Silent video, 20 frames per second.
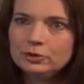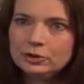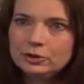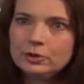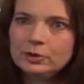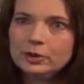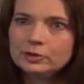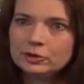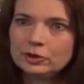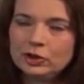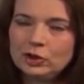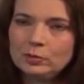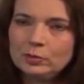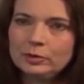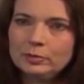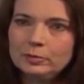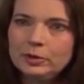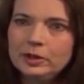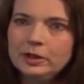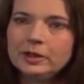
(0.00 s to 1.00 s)
do as a
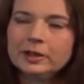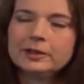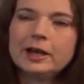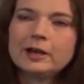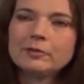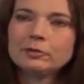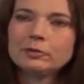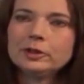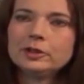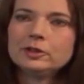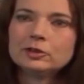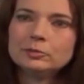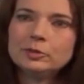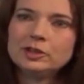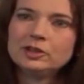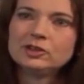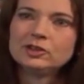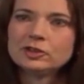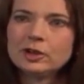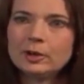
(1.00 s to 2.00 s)
human being. And that really, to
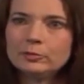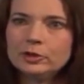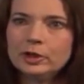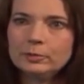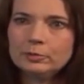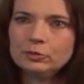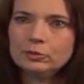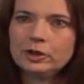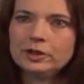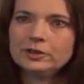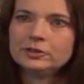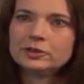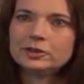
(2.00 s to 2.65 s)
me, summed up Ray